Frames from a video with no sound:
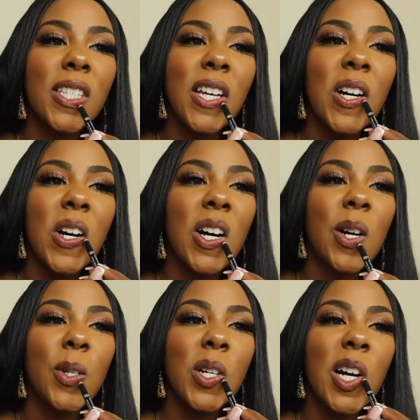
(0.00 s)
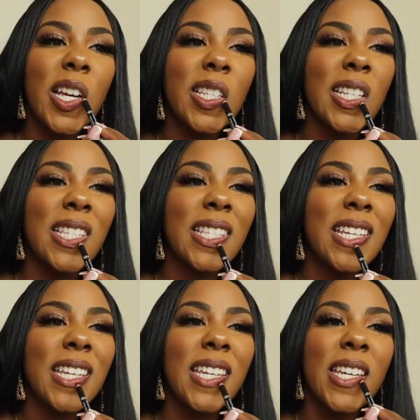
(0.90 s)
So I'm trying to
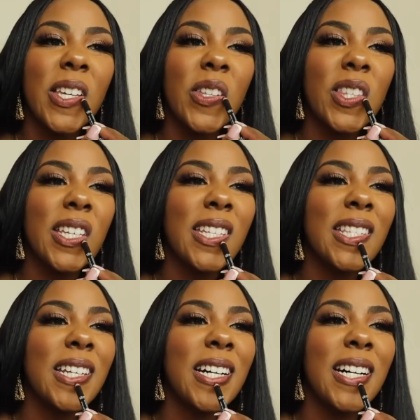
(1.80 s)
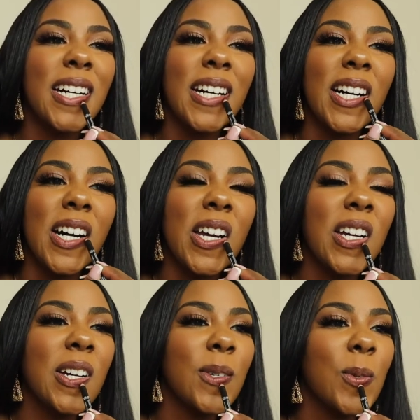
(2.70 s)
see if this
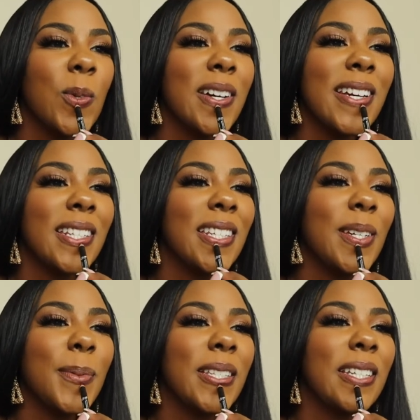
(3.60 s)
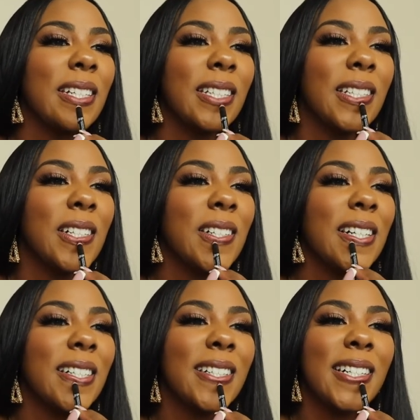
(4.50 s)
red lip is gonna look
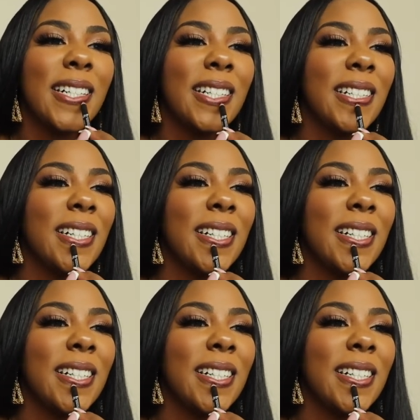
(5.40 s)
right or not,